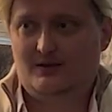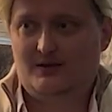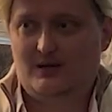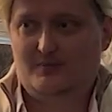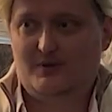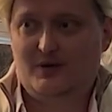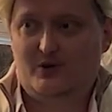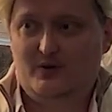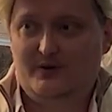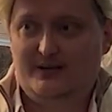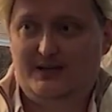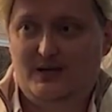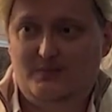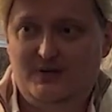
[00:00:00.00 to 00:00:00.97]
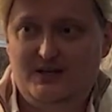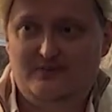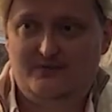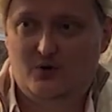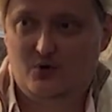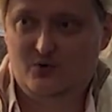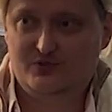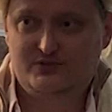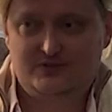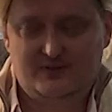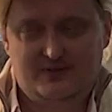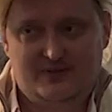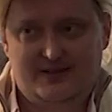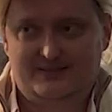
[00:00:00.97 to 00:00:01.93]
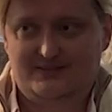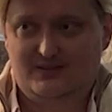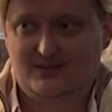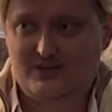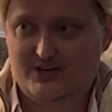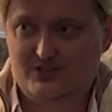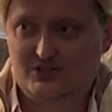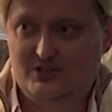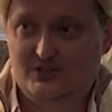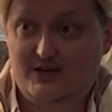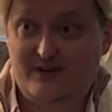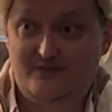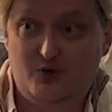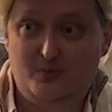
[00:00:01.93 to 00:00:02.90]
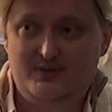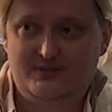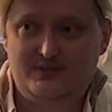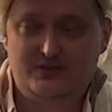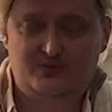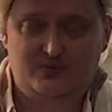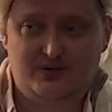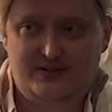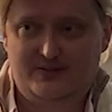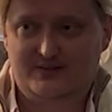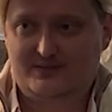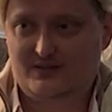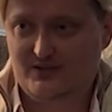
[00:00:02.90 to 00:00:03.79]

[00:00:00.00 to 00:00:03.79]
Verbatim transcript: I'm not going to get many votes in the next election. I have no business running this